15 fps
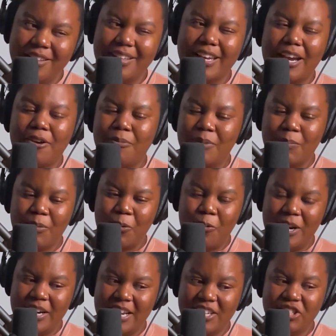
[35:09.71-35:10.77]
Like I remember
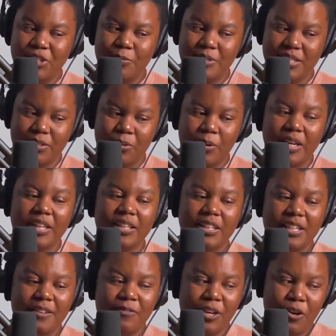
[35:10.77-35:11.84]
one day she was going to
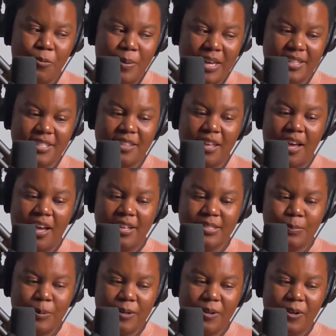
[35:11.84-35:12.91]
leave and go back to the
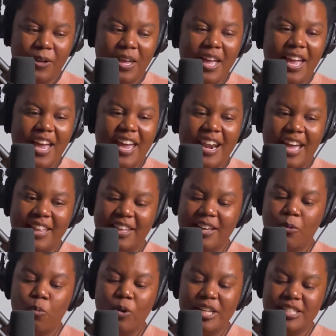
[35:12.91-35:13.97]
hospital, and I like
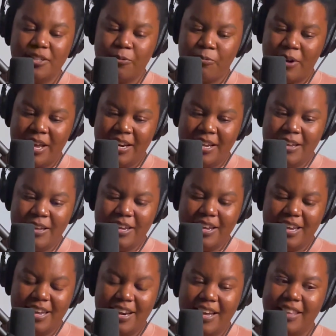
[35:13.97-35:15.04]
wasn't ready,
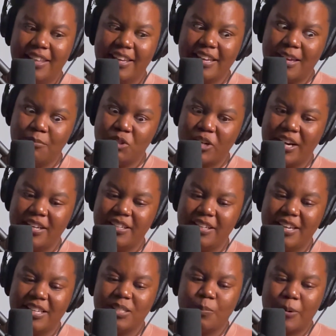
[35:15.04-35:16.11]
and I like kept trying to
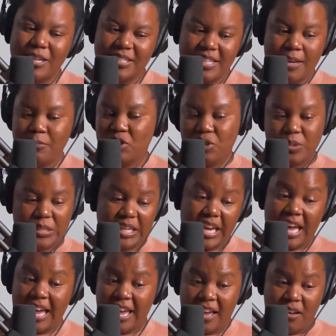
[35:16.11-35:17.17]
express that, but she was like,
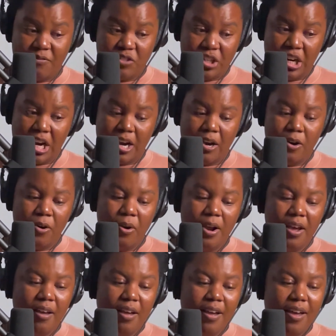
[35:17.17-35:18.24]
I have to go.
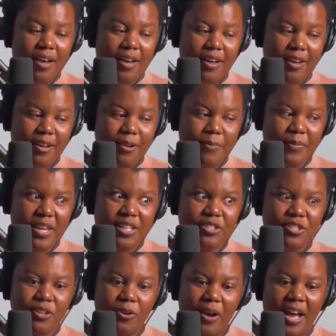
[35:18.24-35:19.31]
And
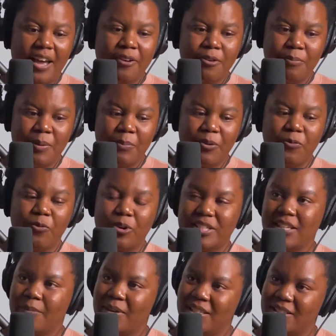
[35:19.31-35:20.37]
so I remember
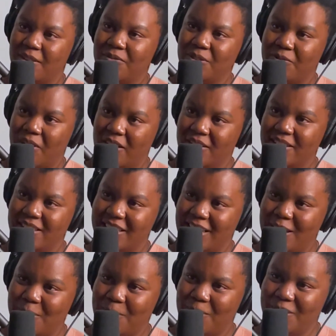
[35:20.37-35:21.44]
forcing myself to fall
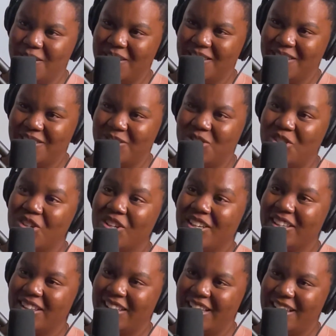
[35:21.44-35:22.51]
asleep so she
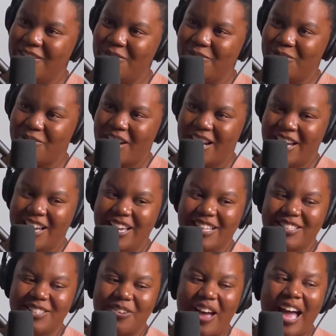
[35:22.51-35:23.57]
couldn't leave, right? And
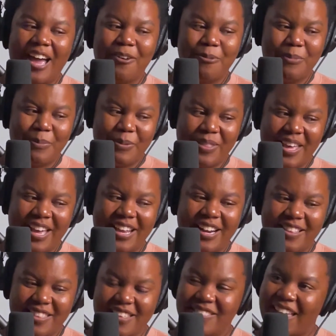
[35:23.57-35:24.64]
so I remember that, and I
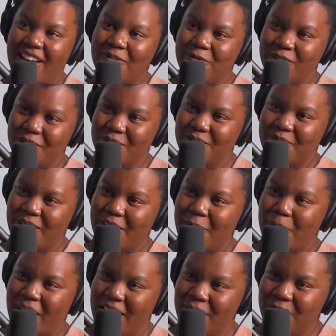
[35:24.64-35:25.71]
think that feels very
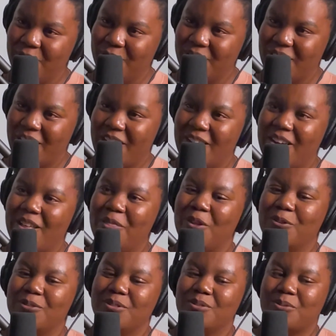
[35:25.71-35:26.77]
painful to her, and
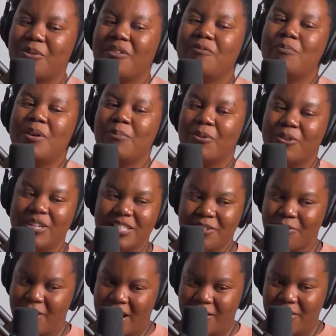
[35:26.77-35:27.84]
those sort of memories
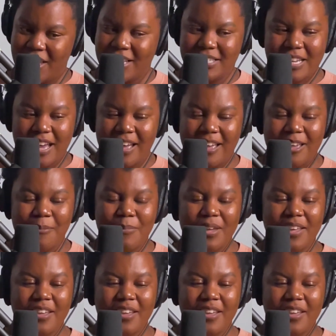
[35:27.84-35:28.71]
around that time,